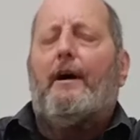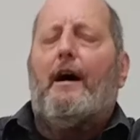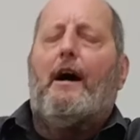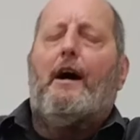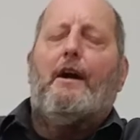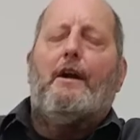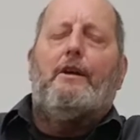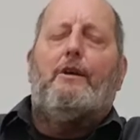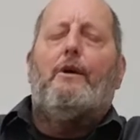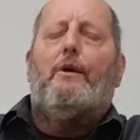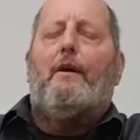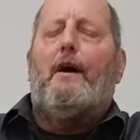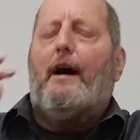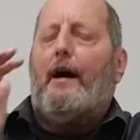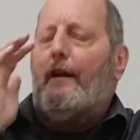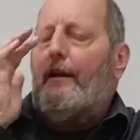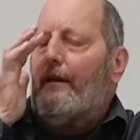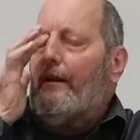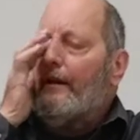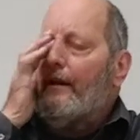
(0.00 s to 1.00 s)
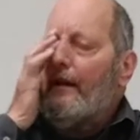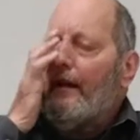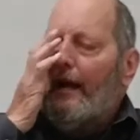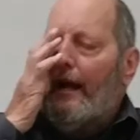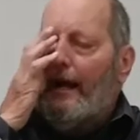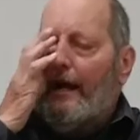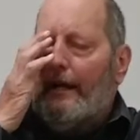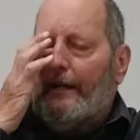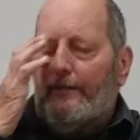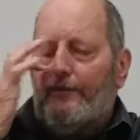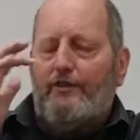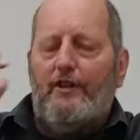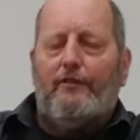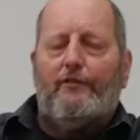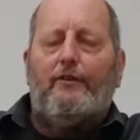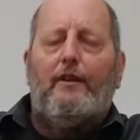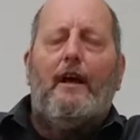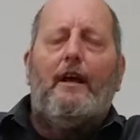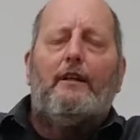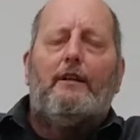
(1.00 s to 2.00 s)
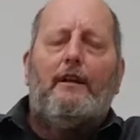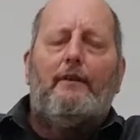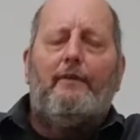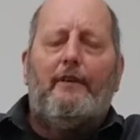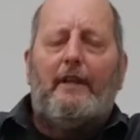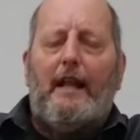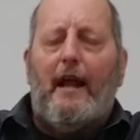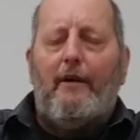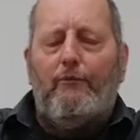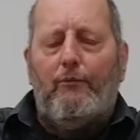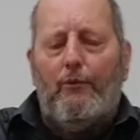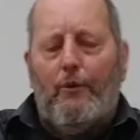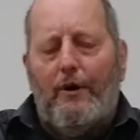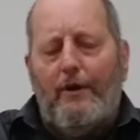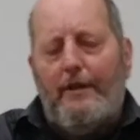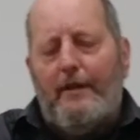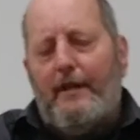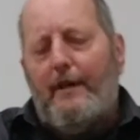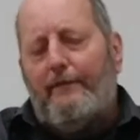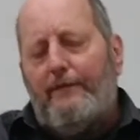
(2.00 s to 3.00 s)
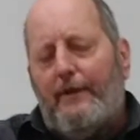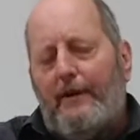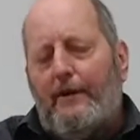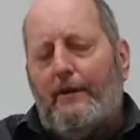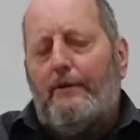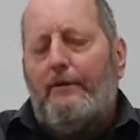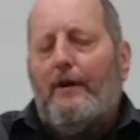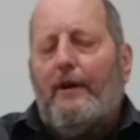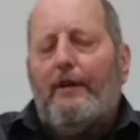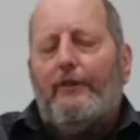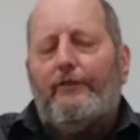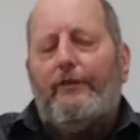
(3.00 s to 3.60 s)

power to go out and just live a life worthy of you